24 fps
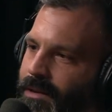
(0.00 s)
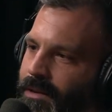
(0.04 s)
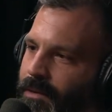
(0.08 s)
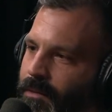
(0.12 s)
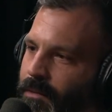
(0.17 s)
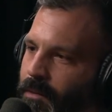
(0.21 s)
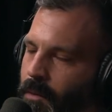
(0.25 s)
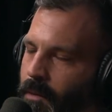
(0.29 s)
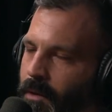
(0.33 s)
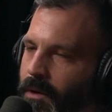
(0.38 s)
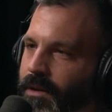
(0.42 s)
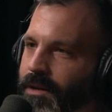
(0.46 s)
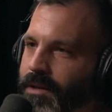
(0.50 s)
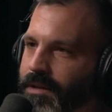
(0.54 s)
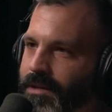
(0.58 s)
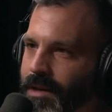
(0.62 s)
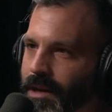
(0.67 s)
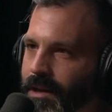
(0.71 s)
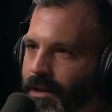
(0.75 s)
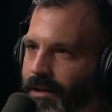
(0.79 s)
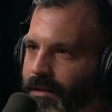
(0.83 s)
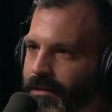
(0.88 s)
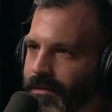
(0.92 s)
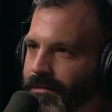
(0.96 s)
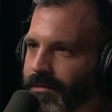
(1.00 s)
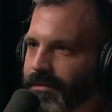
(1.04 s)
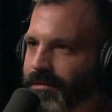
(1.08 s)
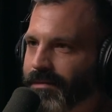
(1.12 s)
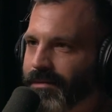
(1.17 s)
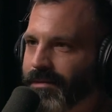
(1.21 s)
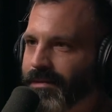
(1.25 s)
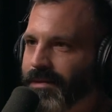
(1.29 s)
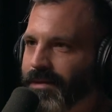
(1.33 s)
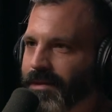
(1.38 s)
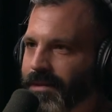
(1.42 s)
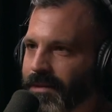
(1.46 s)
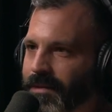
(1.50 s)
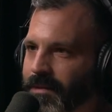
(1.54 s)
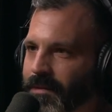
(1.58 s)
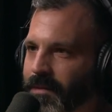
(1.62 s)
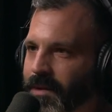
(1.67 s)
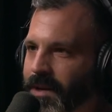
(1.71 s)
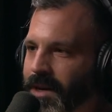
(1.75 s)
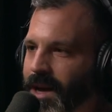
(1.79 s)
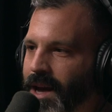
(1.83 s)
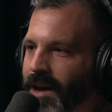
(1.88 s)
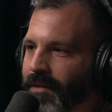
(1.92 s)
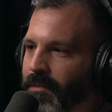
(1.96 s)
we're willing to sell it.
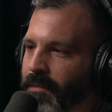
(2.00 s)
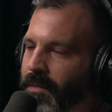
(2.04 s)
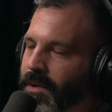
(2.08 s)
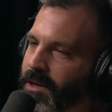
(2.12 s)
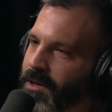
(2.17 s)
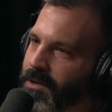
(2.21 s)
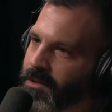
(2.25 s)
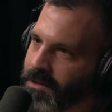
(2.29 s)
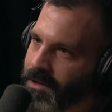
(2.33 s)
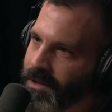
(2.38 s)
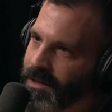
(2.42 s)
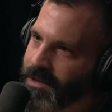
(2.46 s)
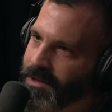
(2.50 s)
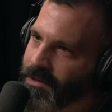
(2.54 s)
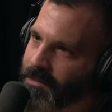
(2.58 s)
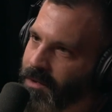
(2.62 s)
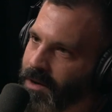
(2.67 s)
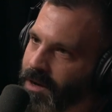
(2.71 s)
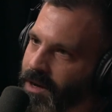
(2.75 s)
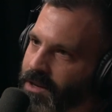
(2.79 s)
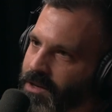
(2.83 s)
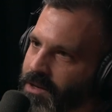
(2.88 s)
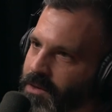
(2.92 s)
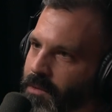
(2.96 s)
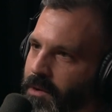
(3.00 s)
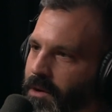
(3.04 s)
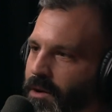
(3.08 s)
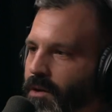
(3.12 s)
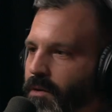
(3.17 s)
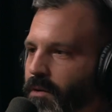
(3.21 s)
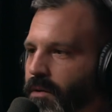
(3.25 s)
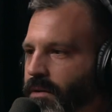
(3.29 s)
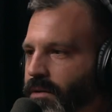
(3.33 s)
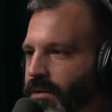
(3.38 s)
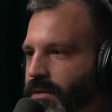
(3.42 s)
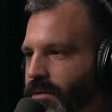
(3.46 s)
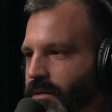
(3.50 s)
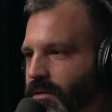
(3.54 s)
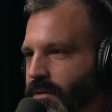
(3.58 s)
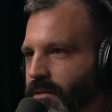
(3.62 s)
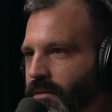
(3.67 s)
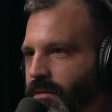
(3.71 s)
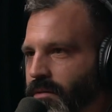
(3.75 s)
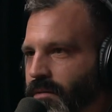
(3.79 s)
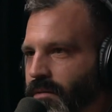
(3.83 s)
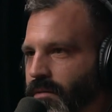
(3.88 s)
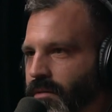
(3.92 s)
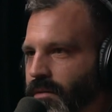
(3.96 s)
We haven't been using it as much. We're going
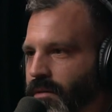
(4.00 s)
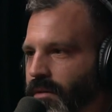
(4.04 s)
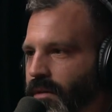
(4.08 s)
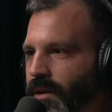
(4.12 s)
to.